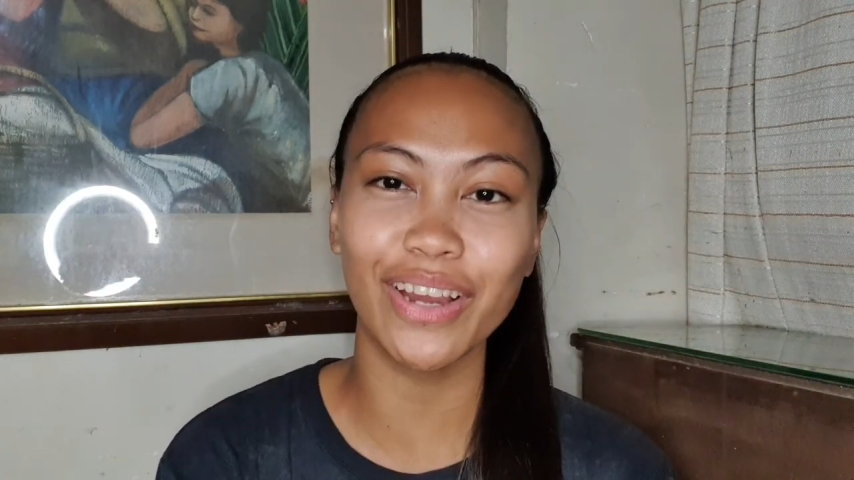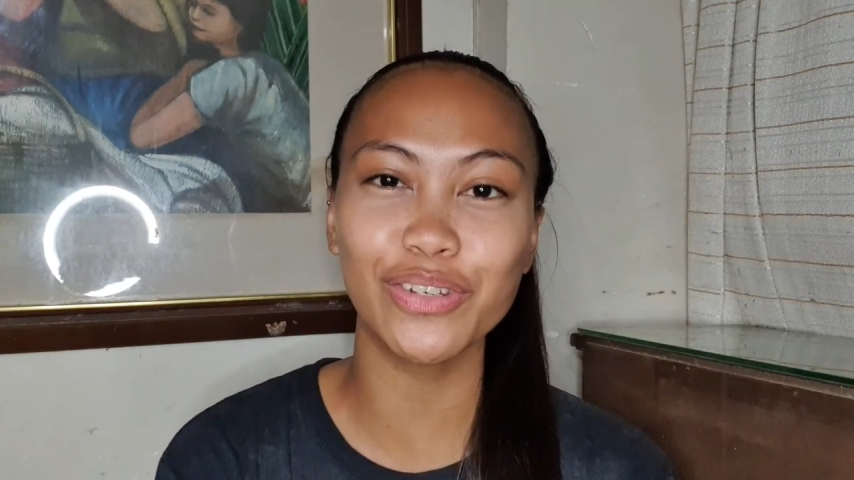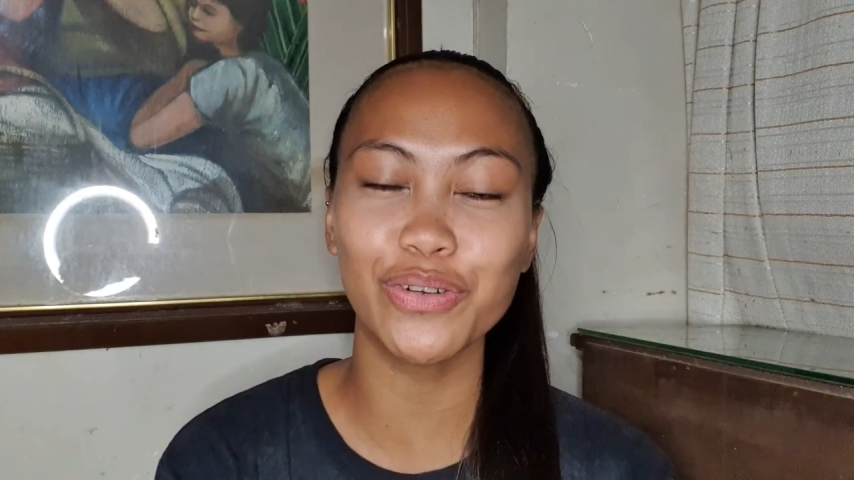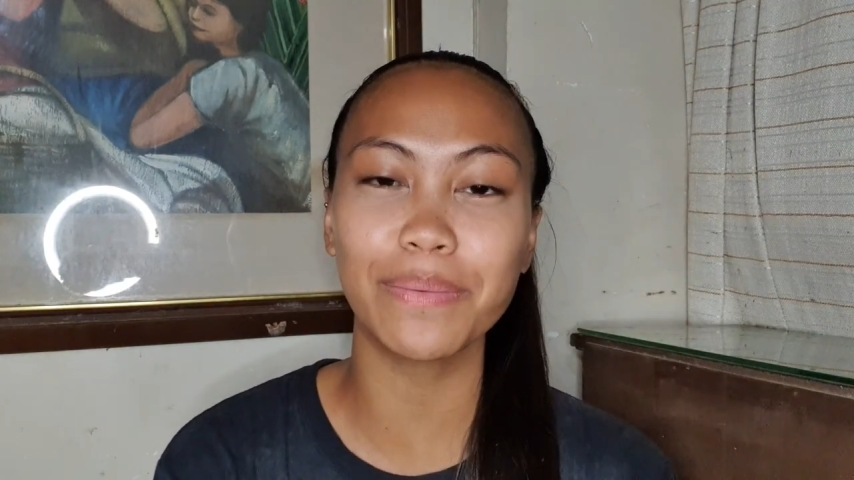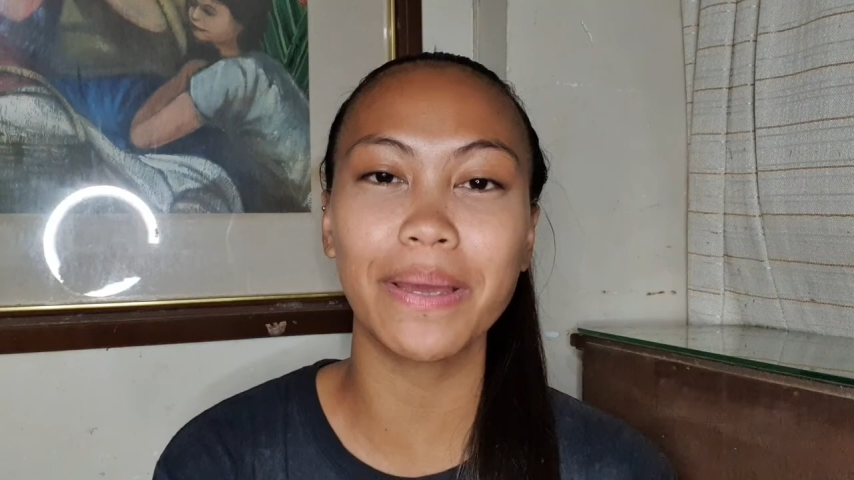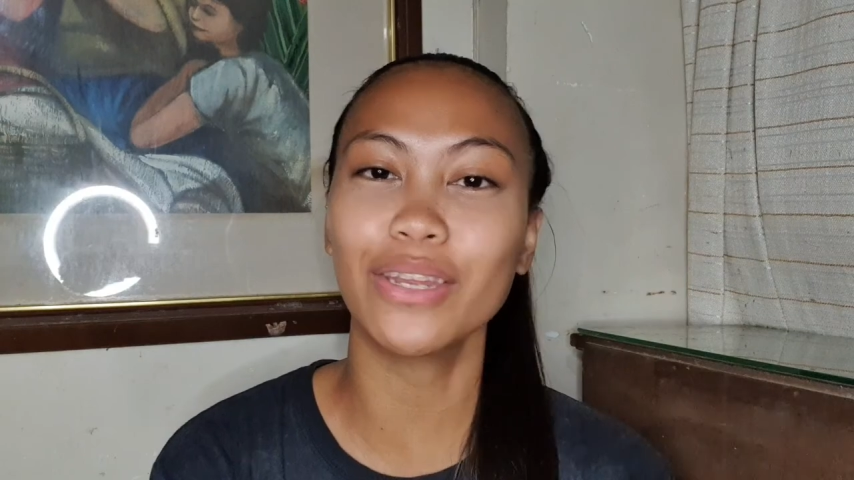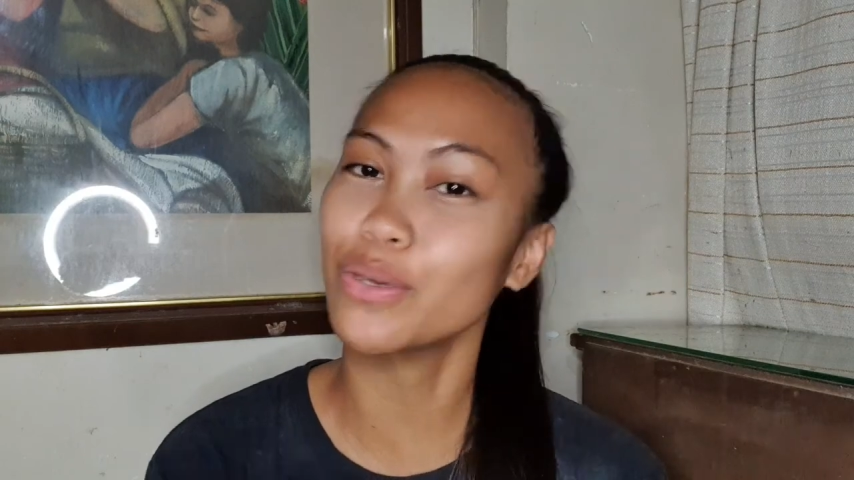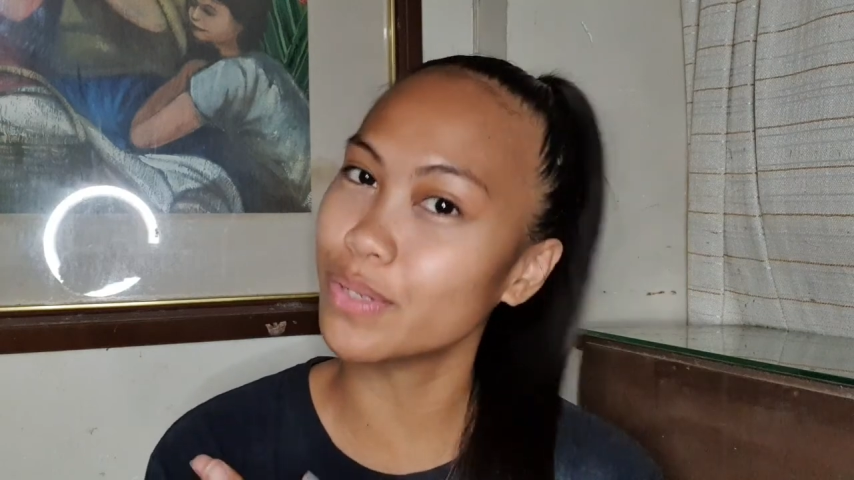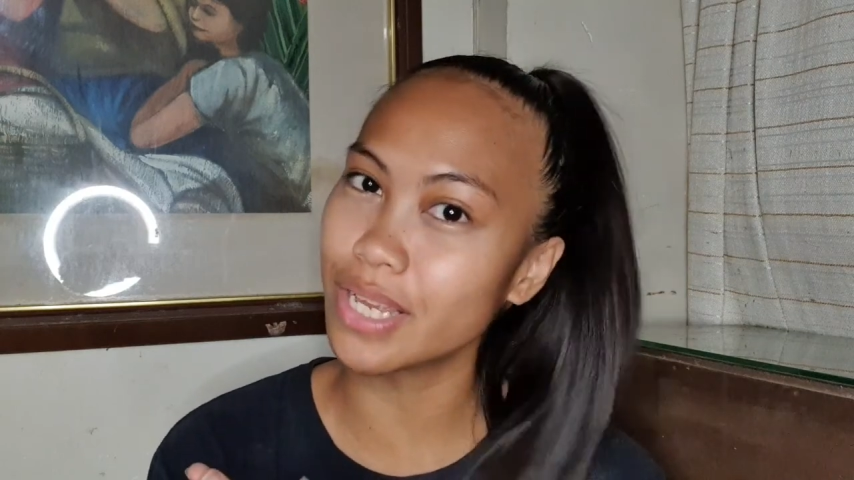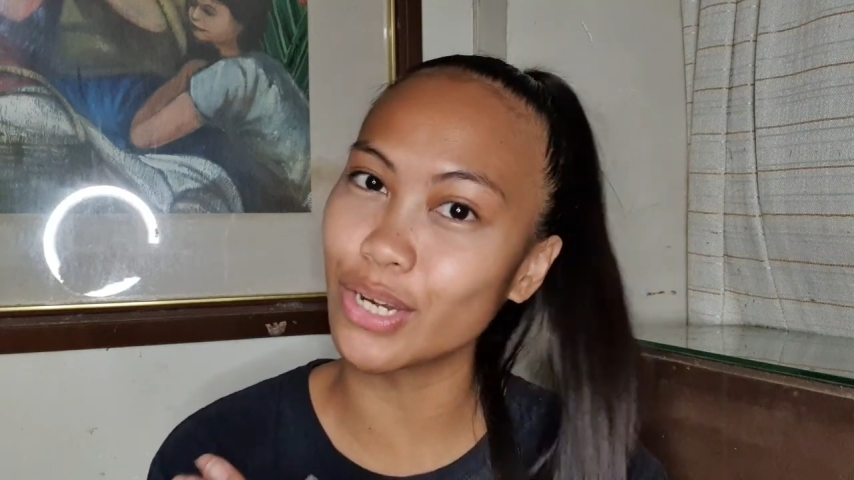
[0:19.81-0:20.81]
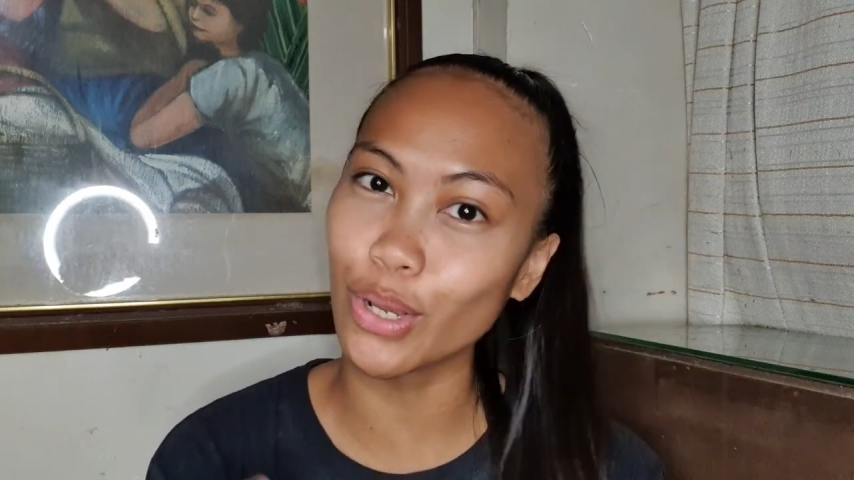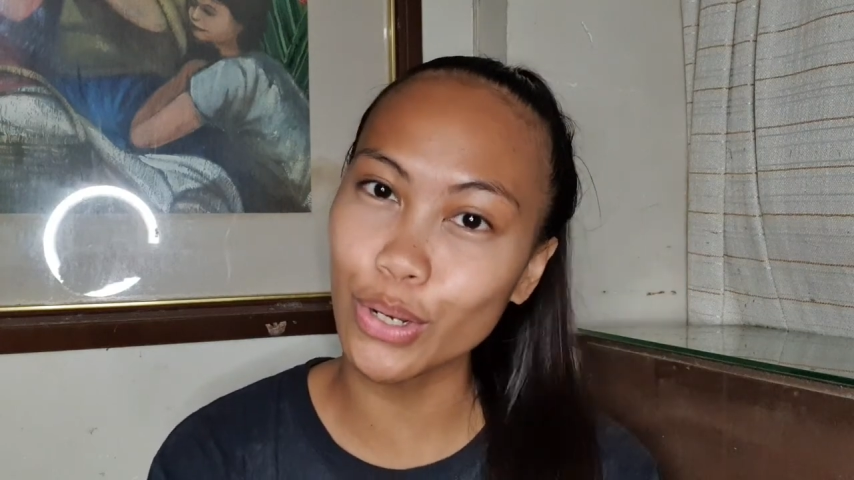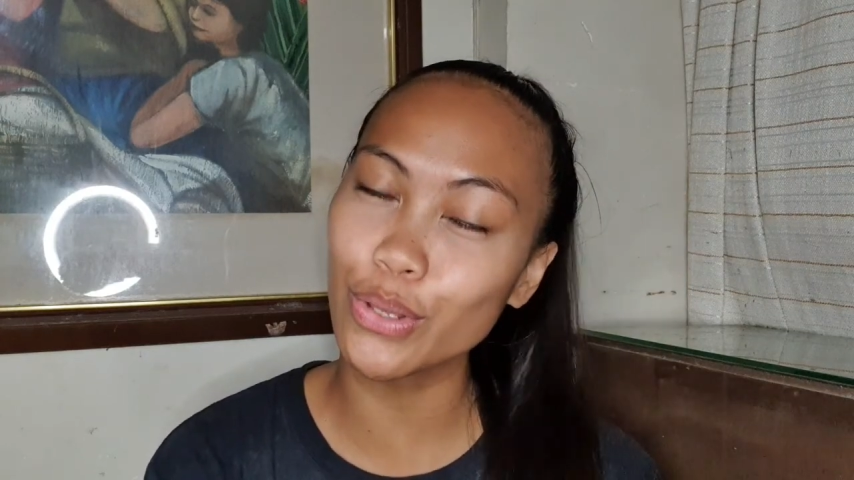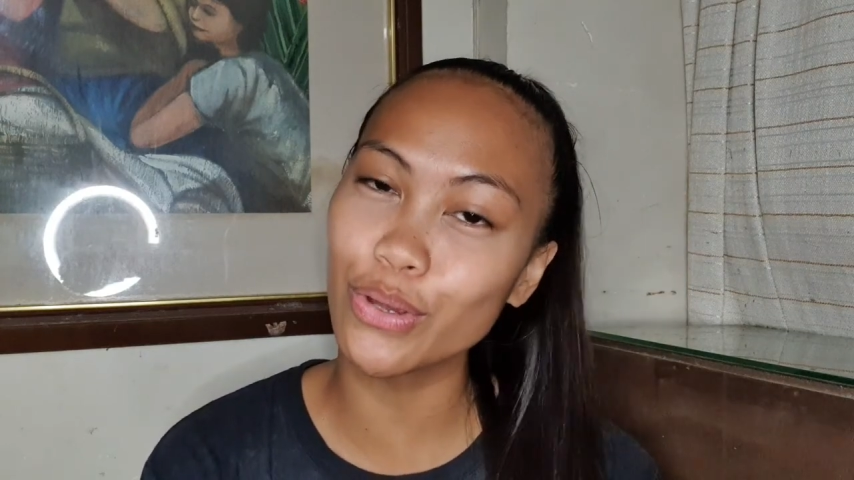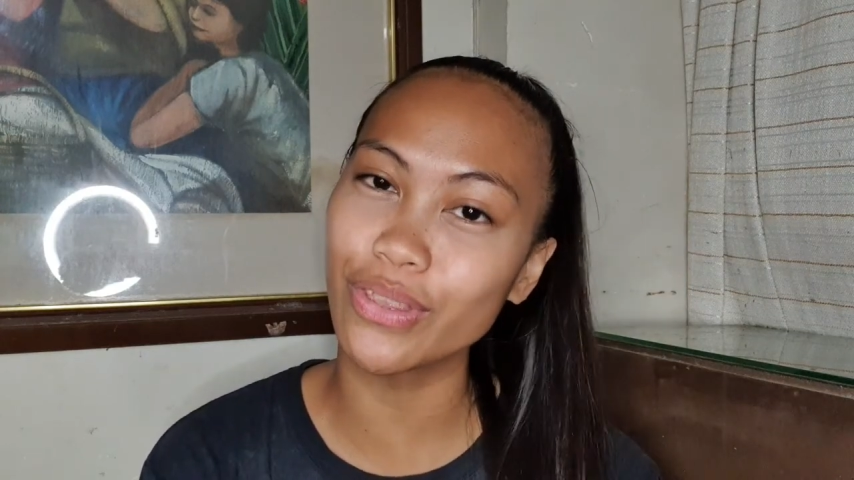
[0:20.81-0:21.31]
care treatment using
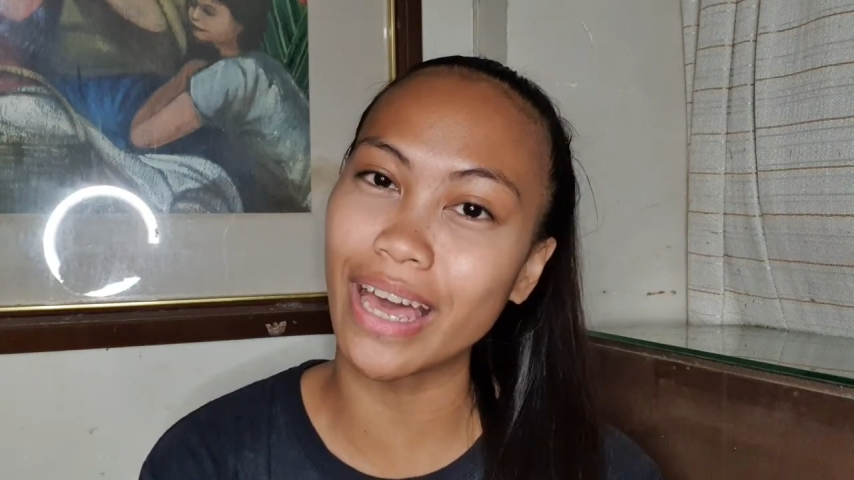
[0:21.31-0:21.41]
none other